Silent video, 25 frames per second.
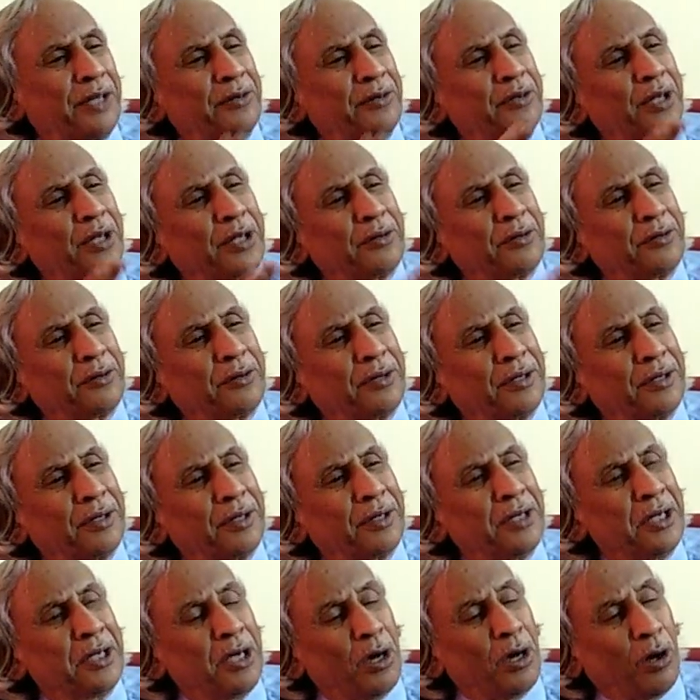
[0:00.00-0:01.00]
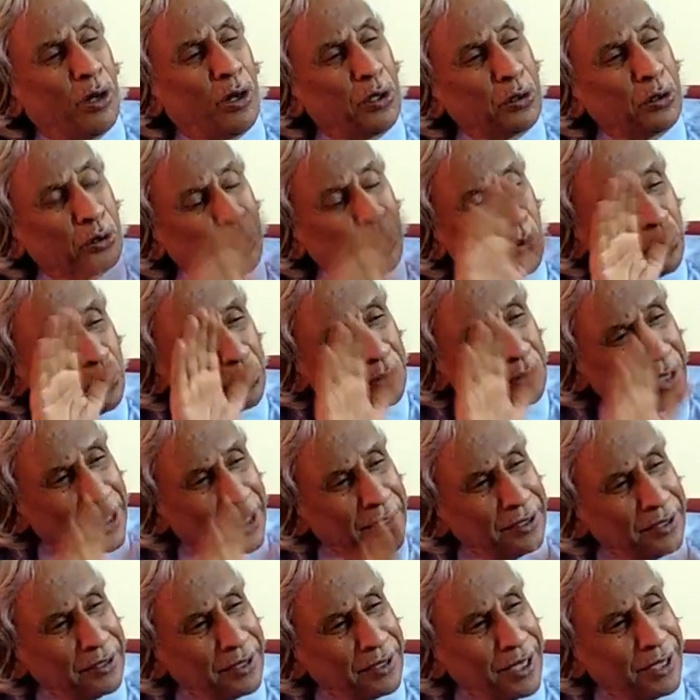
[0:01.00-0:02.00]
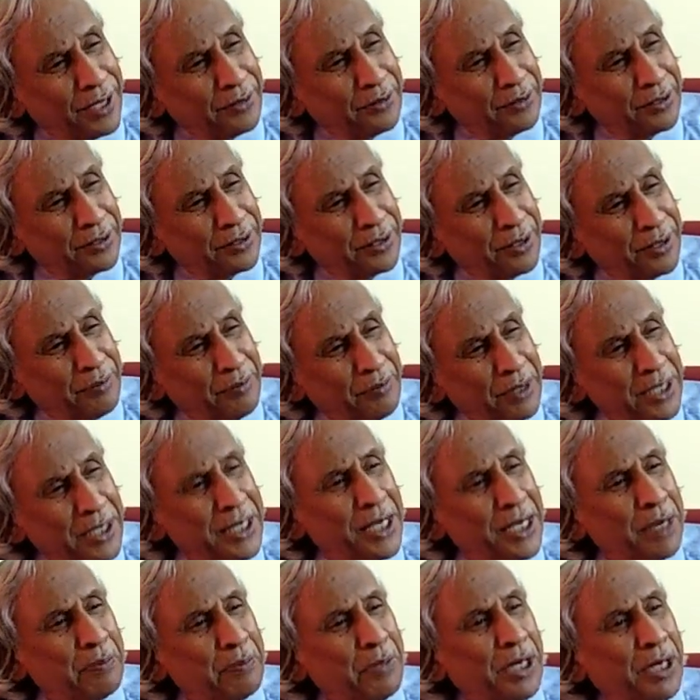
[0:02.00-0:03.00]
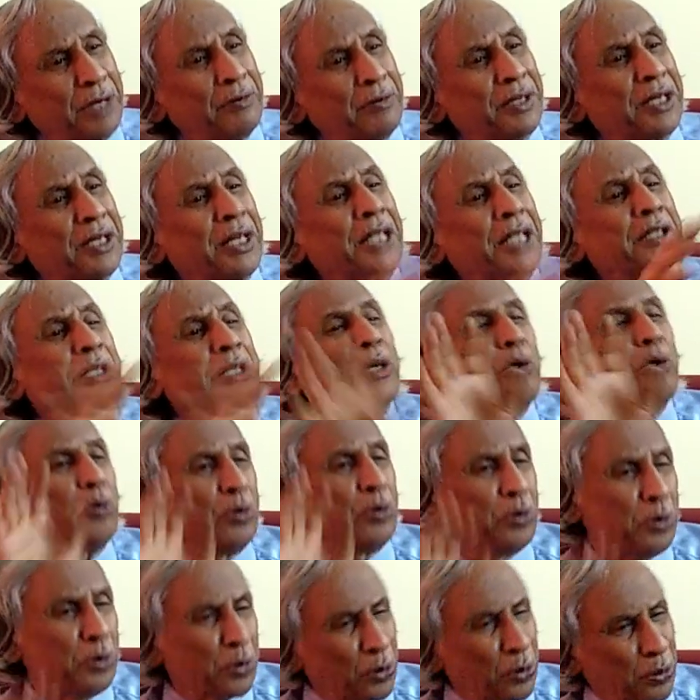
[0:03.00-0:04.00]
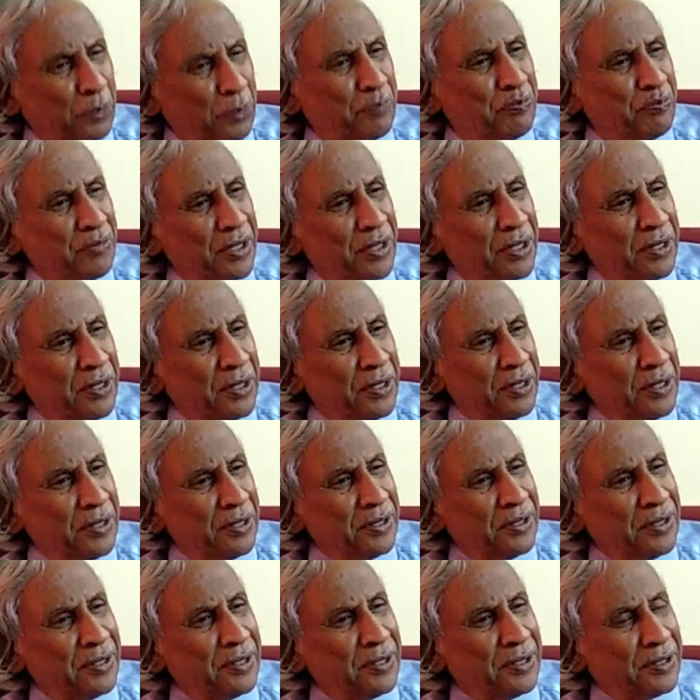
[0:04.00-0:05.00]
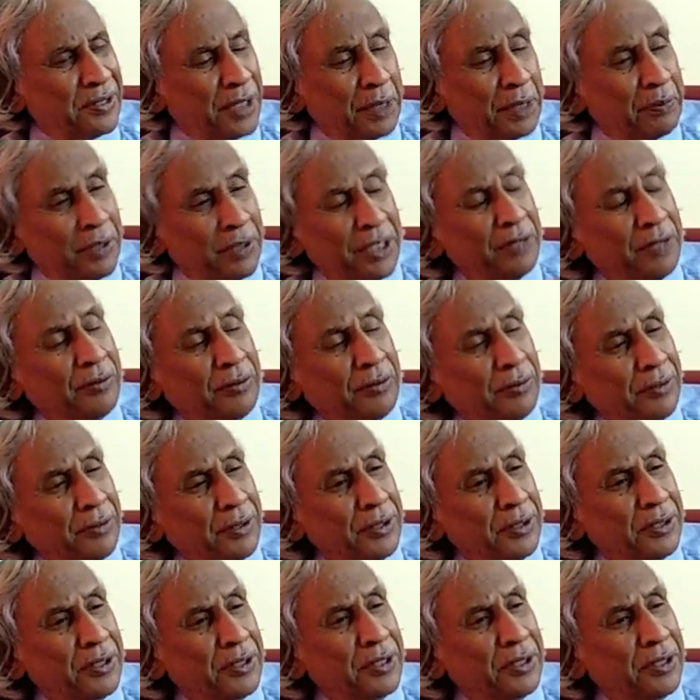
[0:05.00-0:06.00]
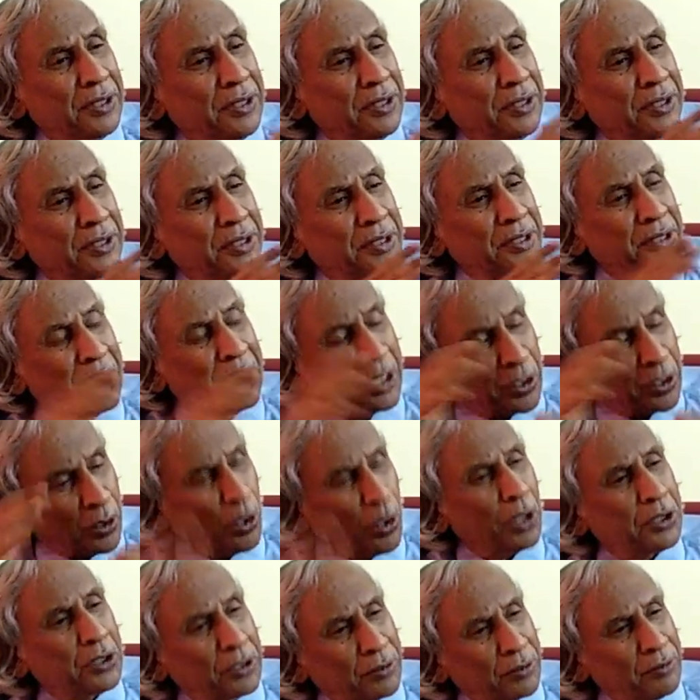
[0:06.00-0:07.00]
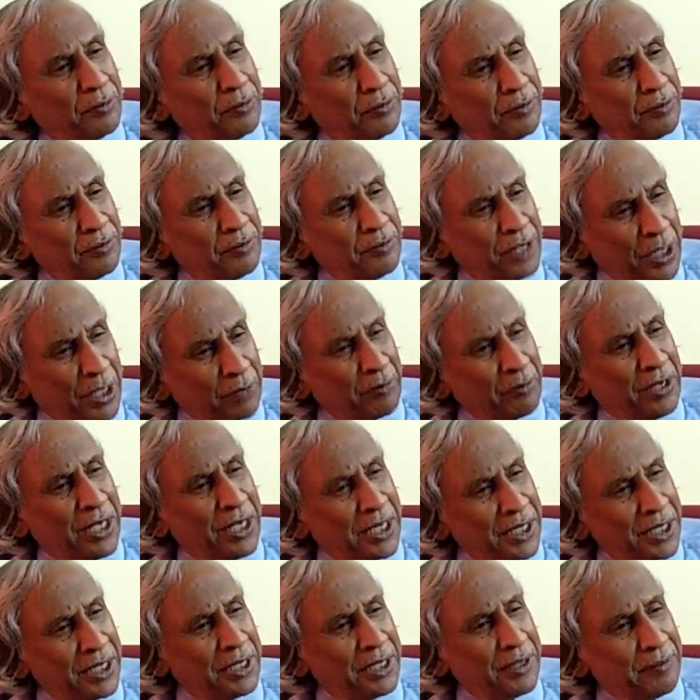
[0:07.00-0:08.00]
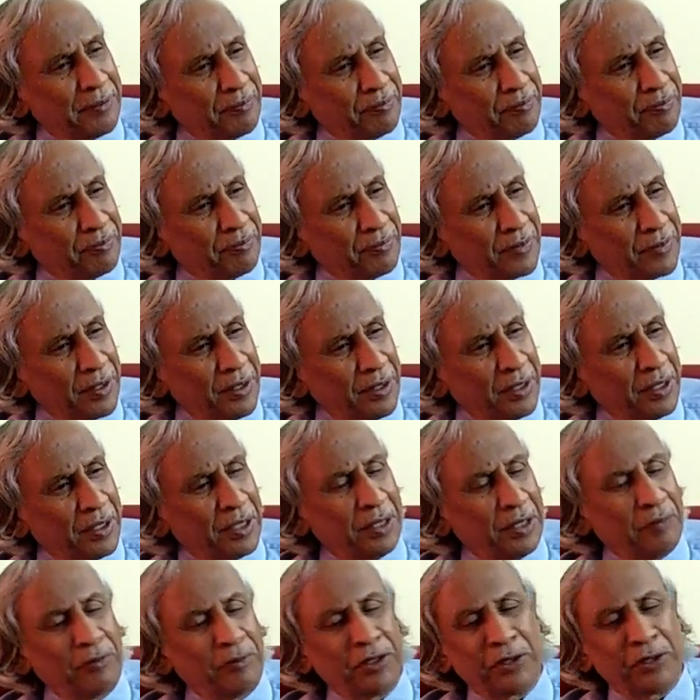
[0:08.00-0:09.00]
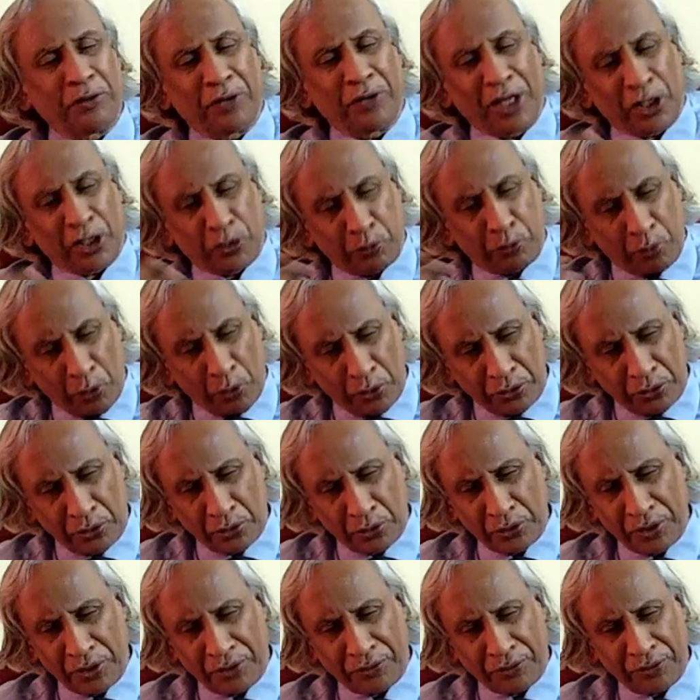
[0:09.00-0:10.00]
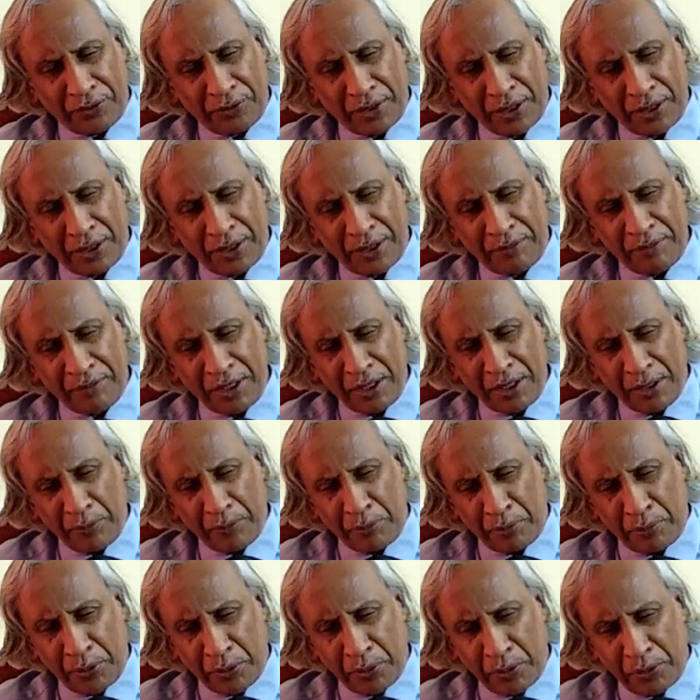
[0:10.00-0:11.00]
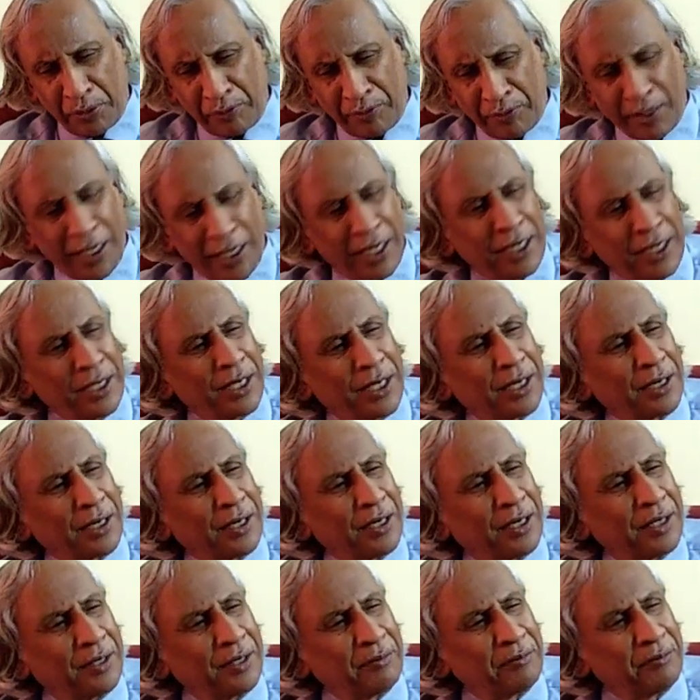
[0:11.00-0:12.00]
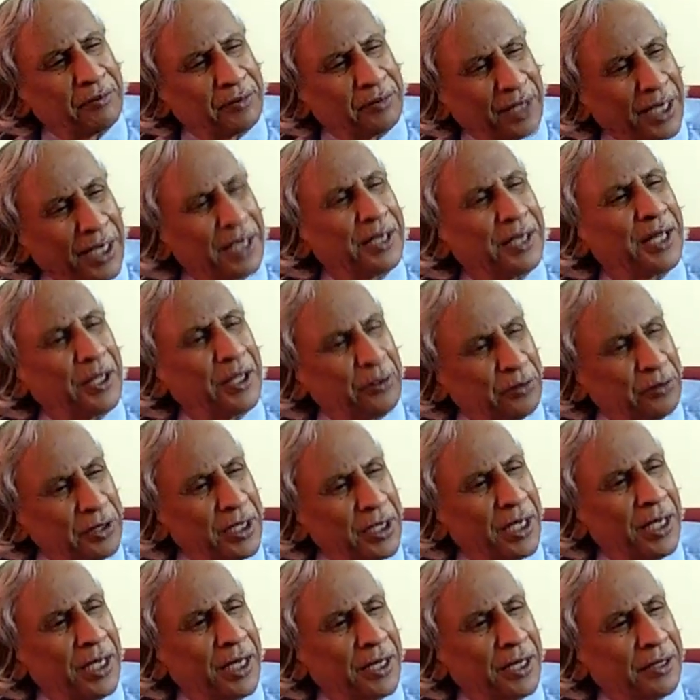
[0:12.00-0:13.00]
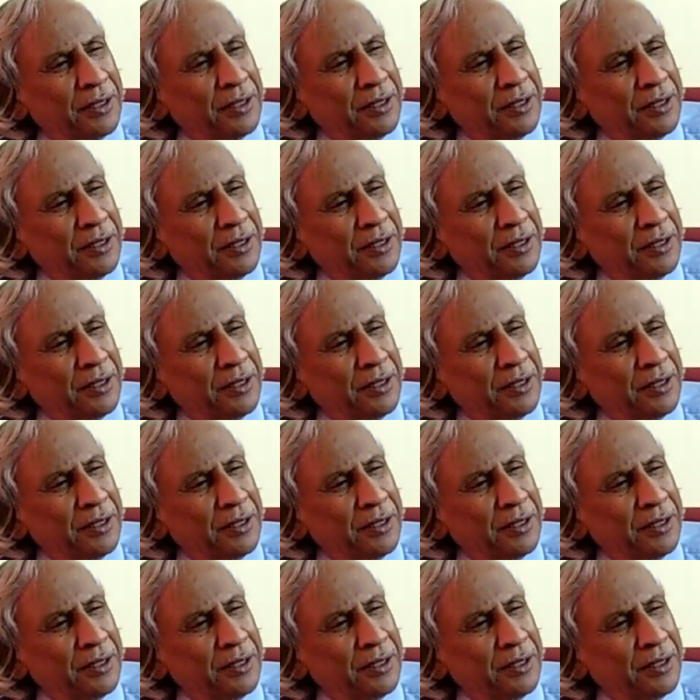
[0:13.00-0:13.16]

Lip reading: has also sanitized the media plate where nothing could grow. That means the cloth we are wearing, which is exposed to this purified or sanitized air,